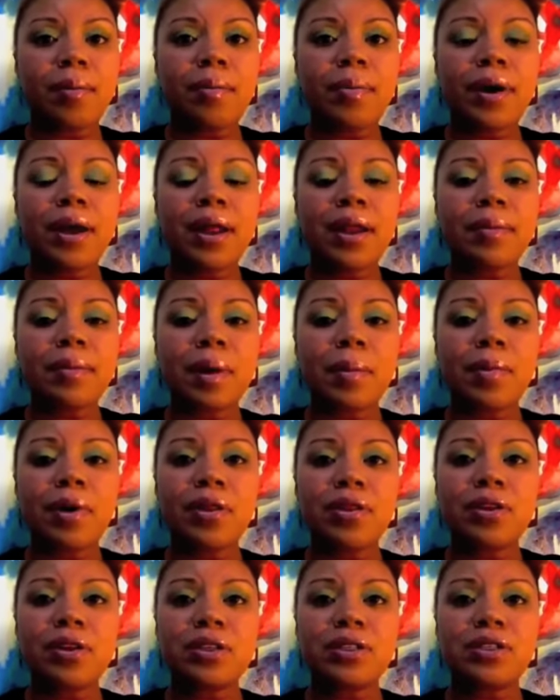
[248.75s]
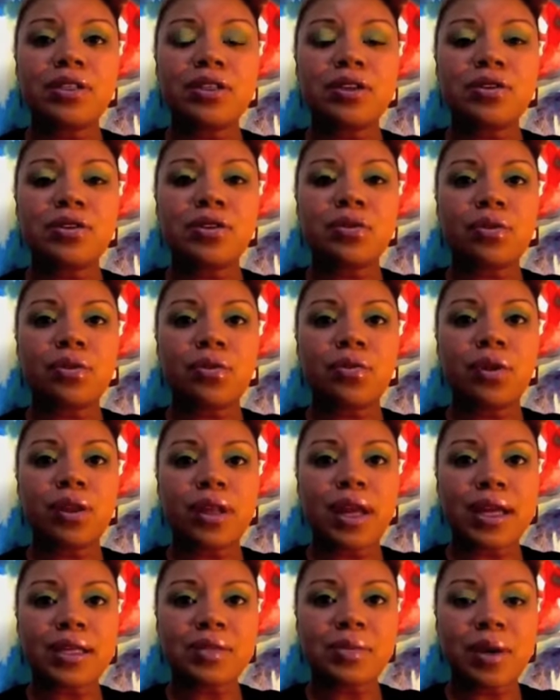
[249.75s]
But my mother continued to
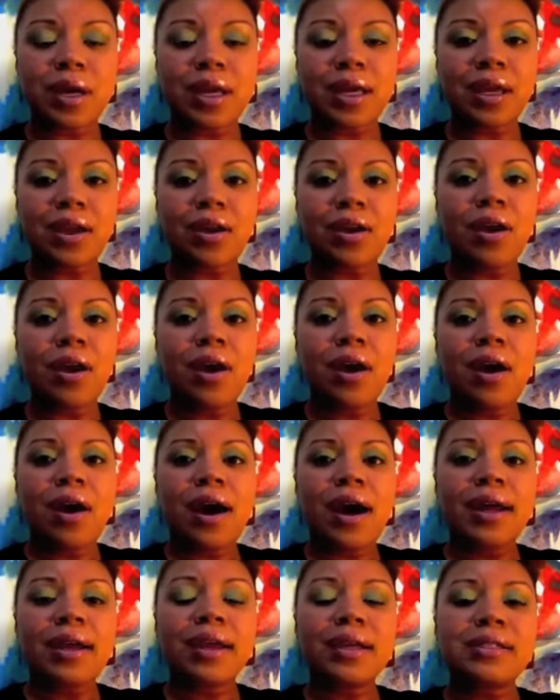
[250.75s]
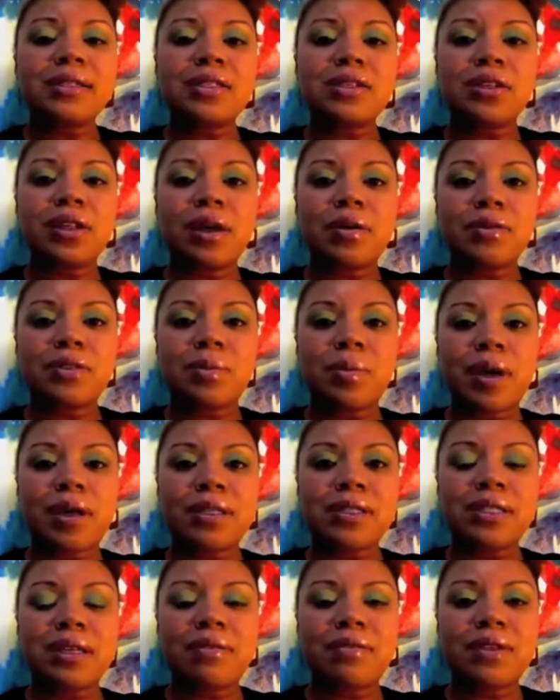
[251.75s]
relax my hair, I guess until I was
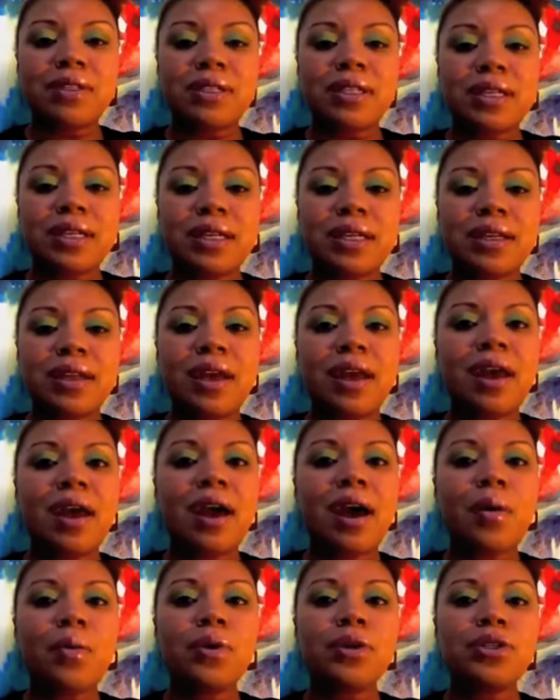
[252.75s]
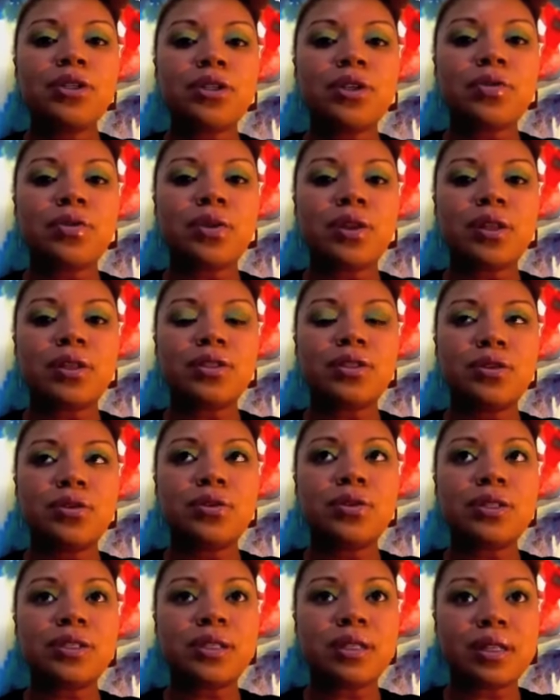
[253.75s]
about 17. I went to
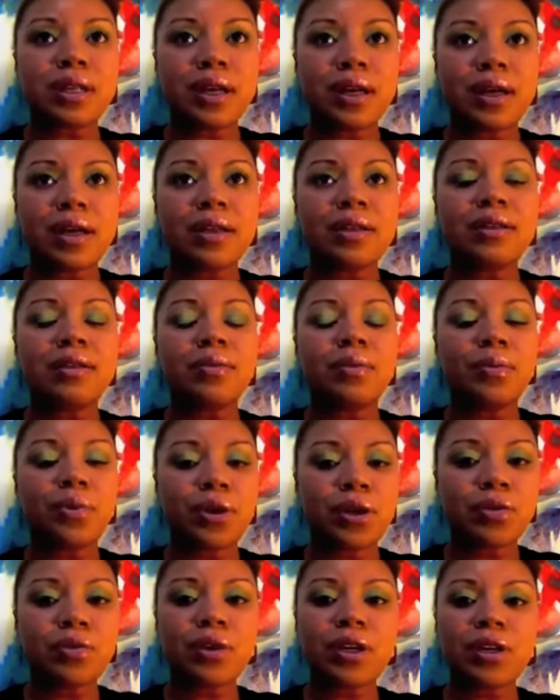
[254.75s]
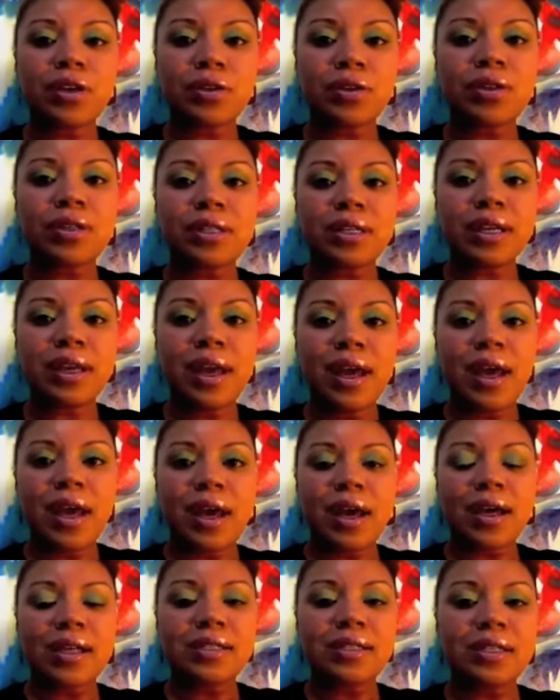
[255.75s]
the salon pretty regularly.
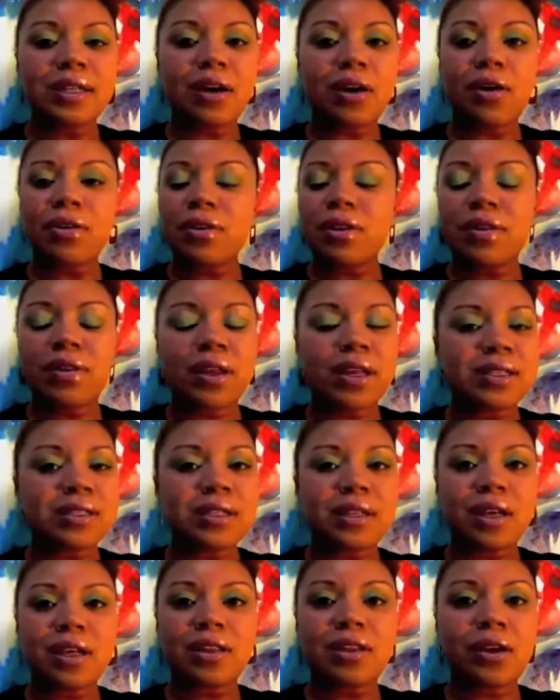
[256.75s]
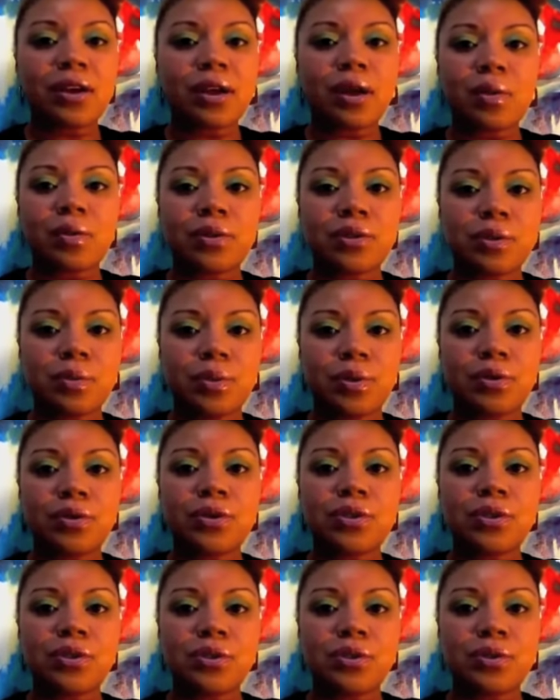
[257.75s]
I did all the things that I thought I was
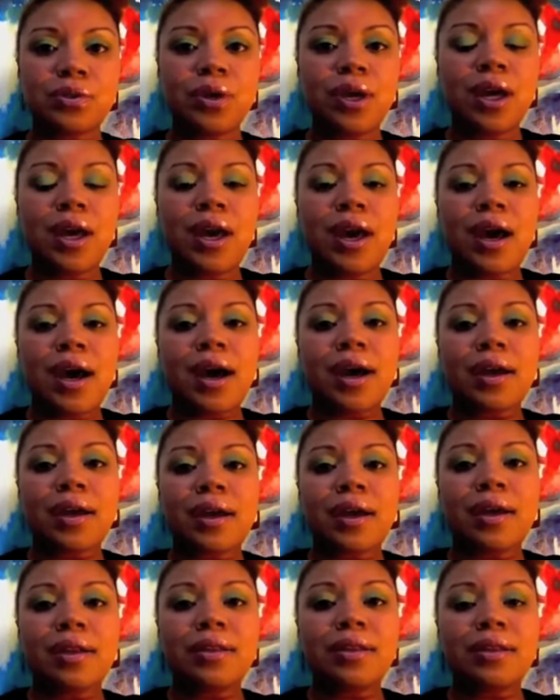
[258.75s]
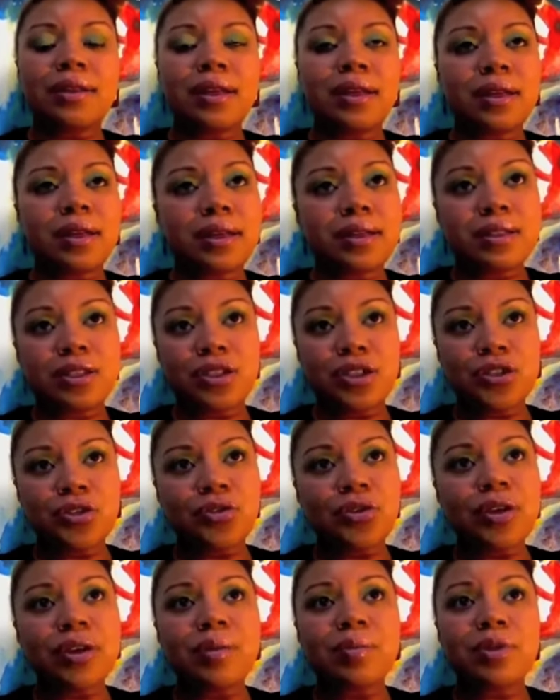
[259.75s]
supposed to do. I got the ends
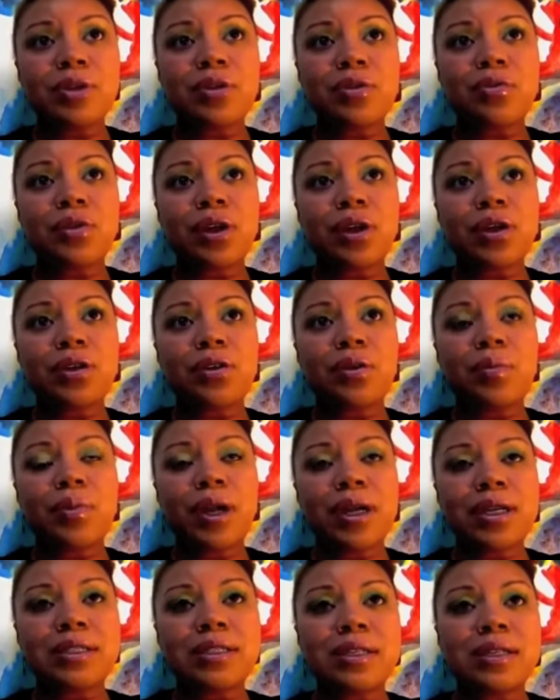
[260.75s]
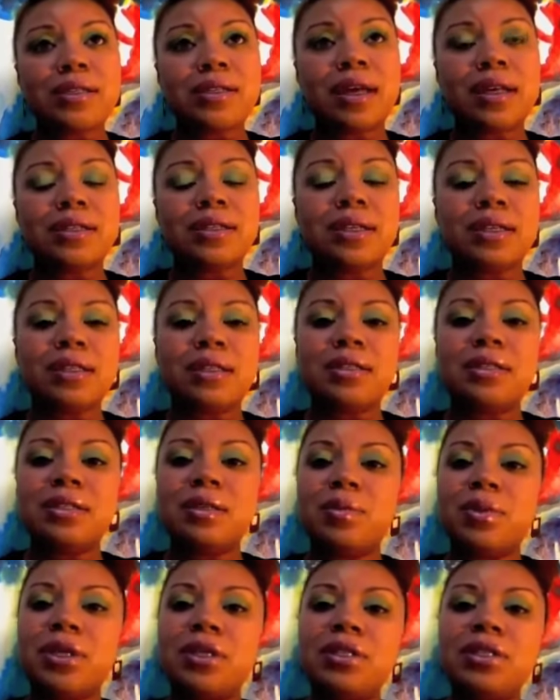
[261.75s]
trimmed on a regular basis. I did the
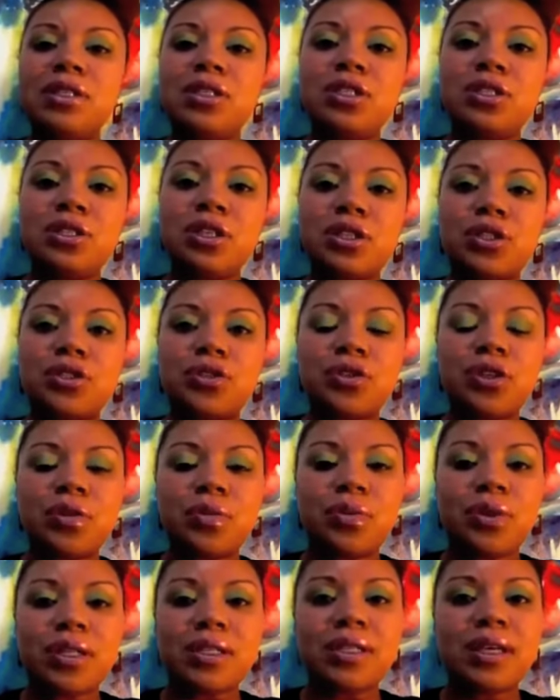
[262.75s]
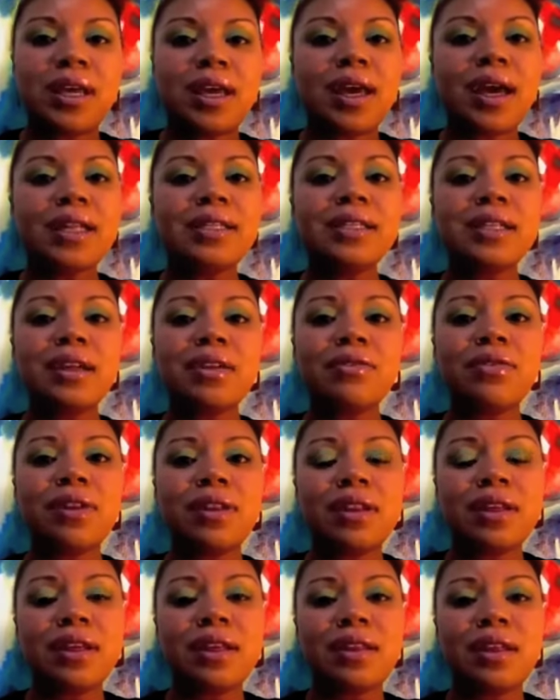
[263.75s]
deep conditioning treatment. I did
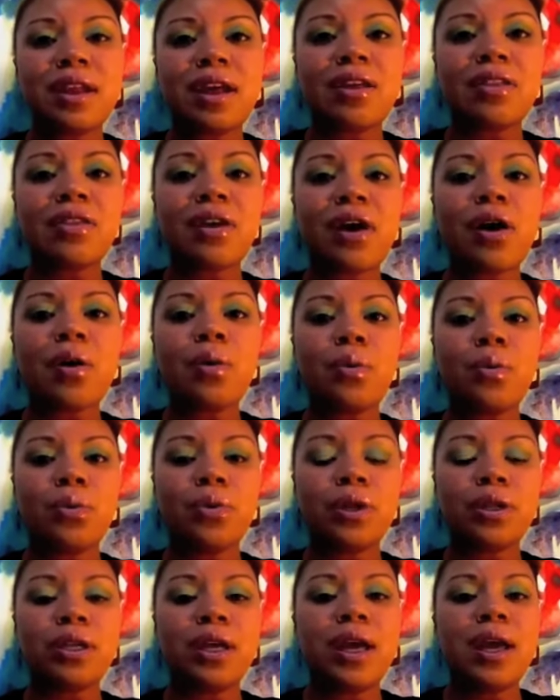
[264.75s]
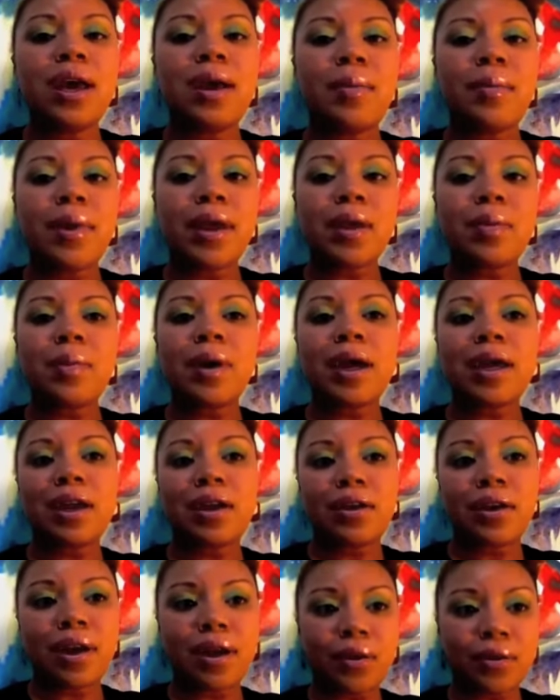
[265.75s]
everything that I thought would make my
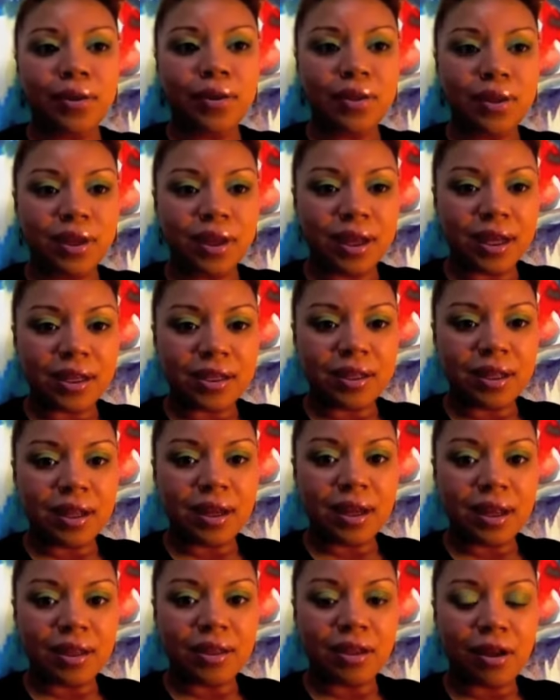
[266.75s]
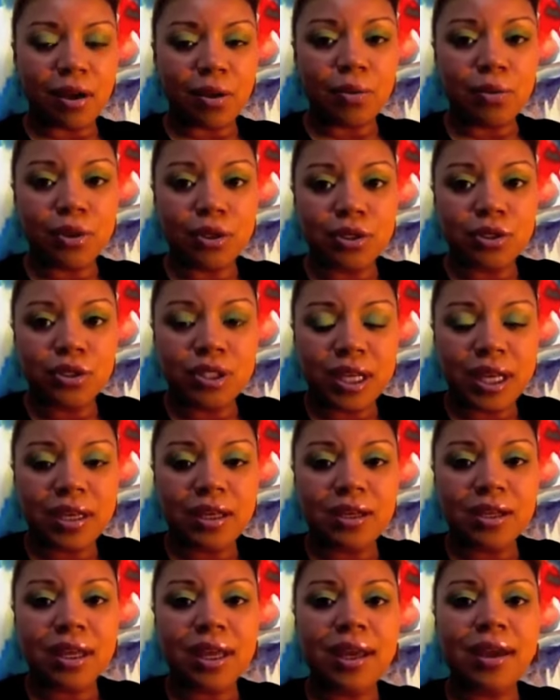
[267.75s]
hair healthy and that I thought would
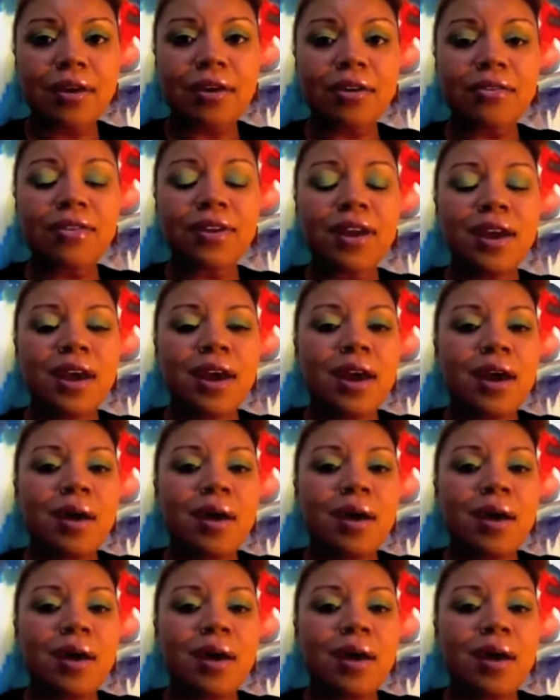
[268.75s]
take good care of it.